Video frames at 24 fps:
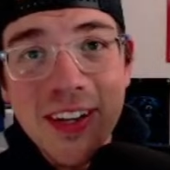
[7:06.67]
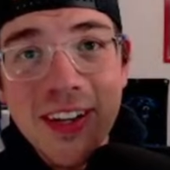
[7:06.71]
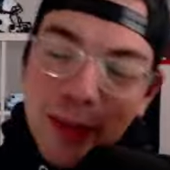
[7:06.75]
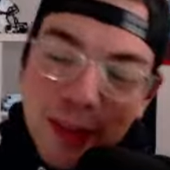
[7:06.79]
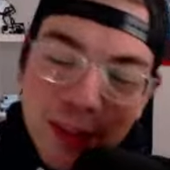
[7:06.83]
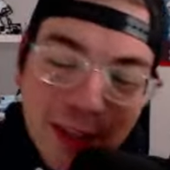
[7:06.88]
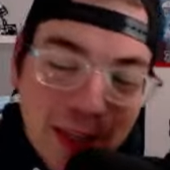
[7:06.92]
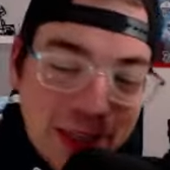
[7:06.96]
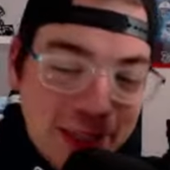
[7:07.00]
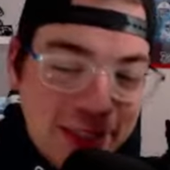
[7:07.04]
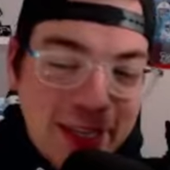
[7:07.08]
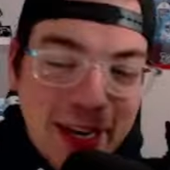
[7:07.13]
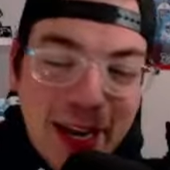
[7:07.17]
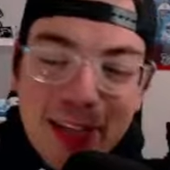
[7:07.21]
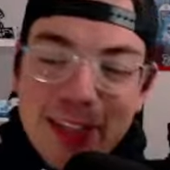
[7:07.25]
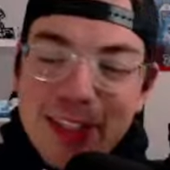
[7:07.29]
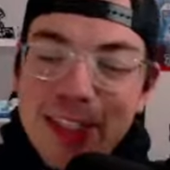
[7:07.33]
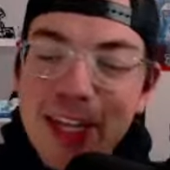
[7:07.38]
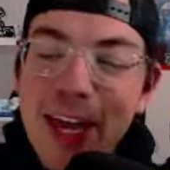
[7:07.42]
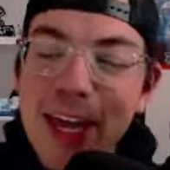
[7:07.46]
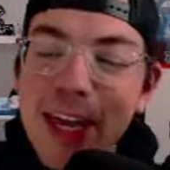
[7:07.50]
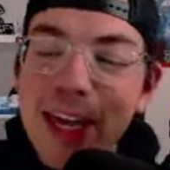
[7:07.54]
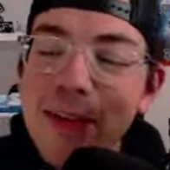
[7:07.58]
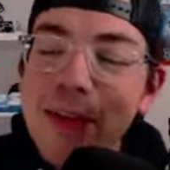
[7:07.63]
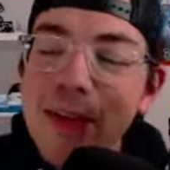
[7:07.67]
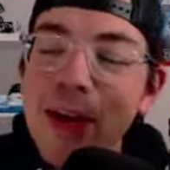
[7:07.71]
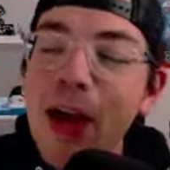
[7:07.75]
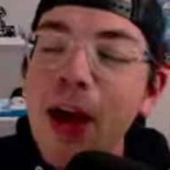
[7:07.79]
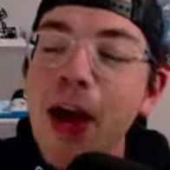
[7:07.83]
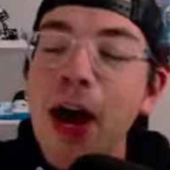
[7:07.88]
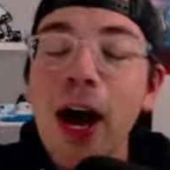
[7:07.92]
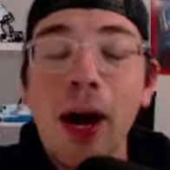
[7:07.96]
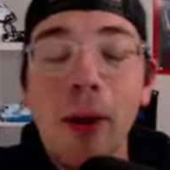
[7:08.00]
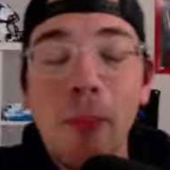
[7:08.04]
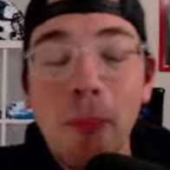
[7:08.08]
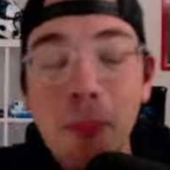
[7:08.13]
Listen, I'll take it.
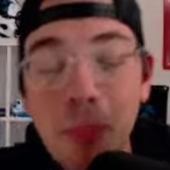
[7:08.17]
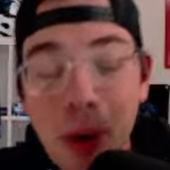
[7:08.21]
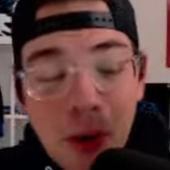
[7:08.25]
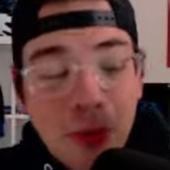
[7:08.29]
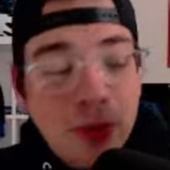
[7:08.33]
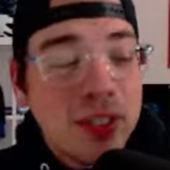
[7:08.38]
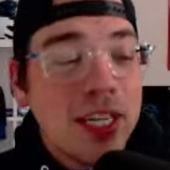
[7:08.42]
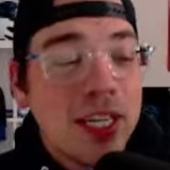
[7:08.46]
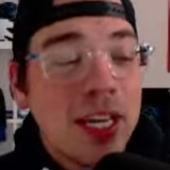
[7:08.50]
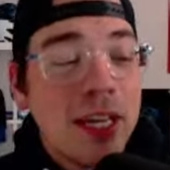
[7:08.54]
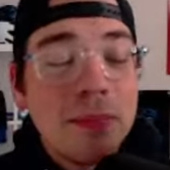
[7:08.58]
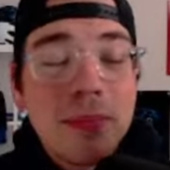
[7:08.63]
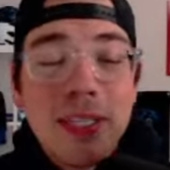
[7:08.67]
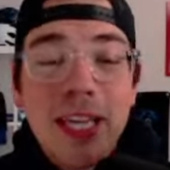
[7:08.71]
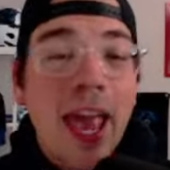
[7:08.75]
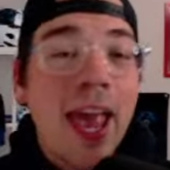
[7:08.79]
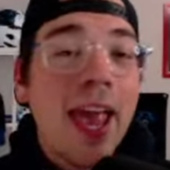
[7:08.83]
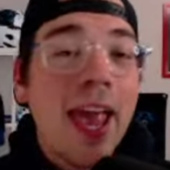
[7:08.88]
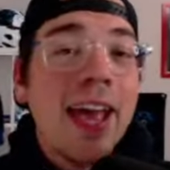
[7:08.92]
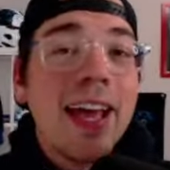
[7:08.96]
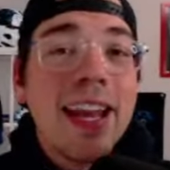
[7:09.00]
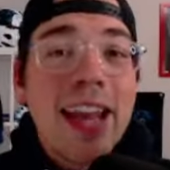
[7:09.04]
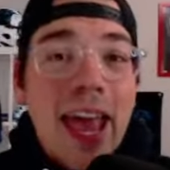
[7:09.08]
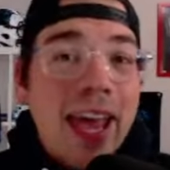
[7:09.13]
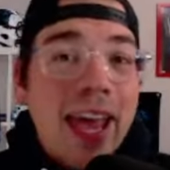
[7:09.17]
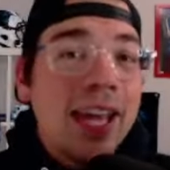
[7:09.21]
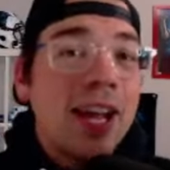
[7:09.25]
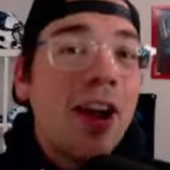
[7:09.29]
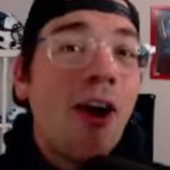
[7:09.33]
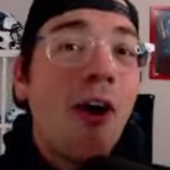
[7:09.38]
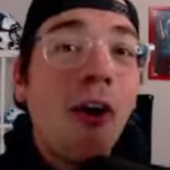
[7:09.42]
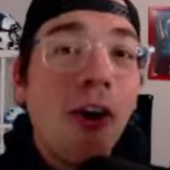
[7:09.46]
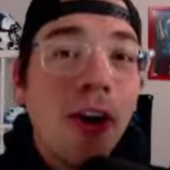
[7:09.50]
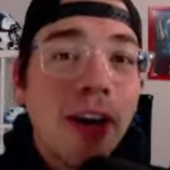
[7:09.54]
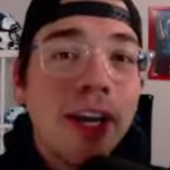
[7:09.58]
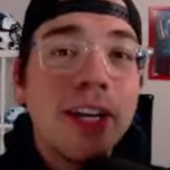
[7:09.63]
Both teams can and
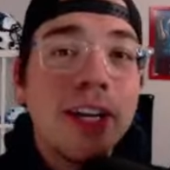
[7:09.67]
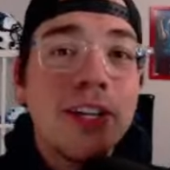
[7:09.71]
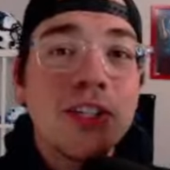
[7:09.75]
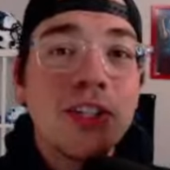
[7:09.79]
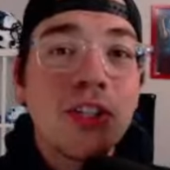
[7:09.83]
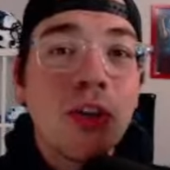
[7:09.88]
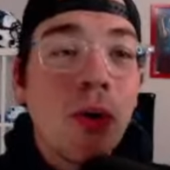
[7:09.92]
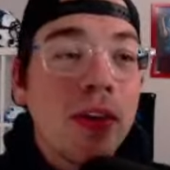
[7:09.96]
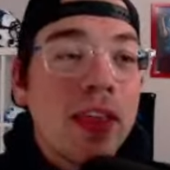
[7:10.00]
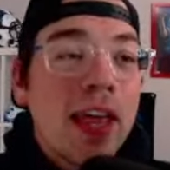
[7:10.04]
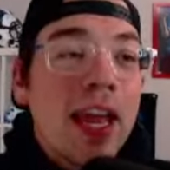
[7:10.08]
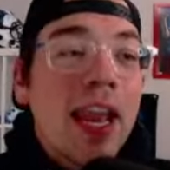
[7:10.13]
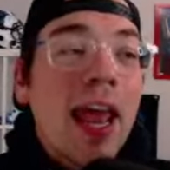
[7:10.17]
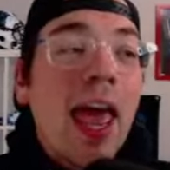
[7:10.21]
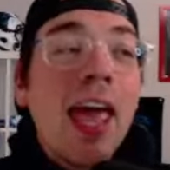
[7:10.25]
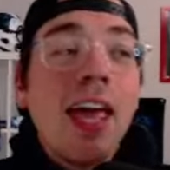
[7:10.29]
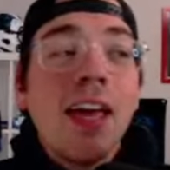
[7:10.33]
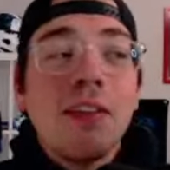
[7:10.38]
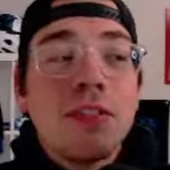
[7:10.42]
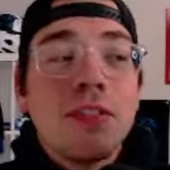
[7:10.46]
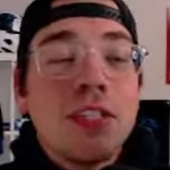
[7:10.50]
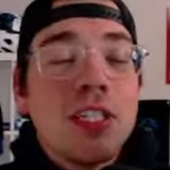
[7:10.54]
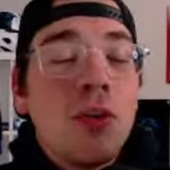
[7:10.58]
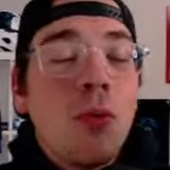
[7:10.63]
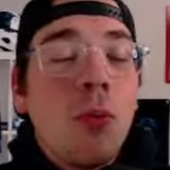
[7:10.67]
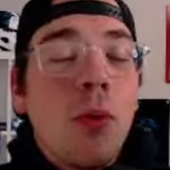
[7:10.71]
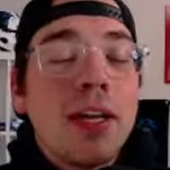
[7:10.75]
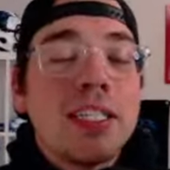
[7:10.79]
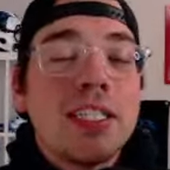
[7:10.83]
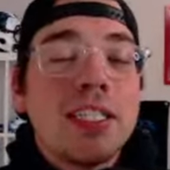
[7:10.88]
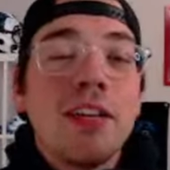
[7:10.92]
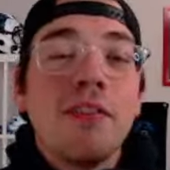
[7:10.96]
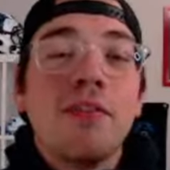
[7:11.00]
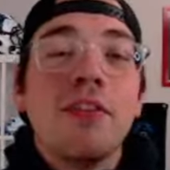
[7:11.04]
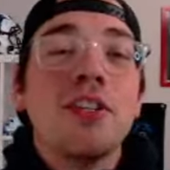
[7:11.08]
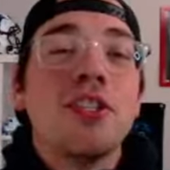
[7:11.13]
are going to score. That AFC
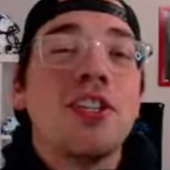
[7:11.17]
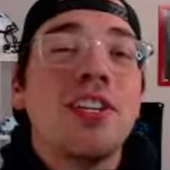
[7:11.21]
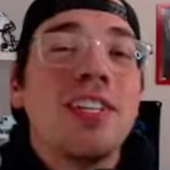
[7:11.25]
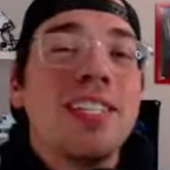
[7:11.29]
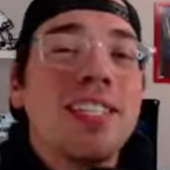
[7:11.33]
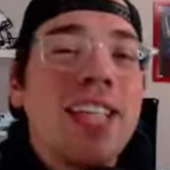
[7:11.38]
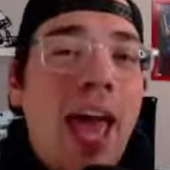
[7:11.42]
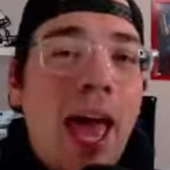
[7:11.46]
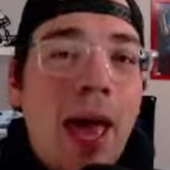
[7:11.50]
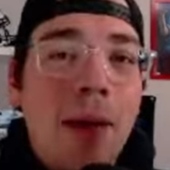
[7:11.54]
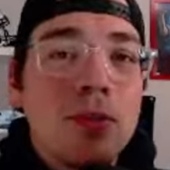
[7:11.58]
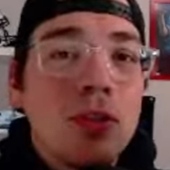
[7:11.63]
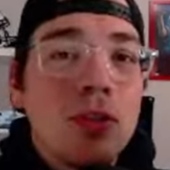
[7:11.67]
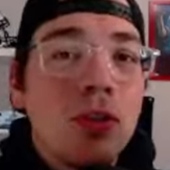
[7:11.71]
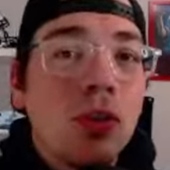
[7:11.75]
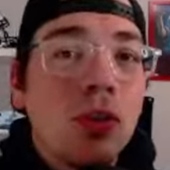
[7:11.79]
West division is absolutely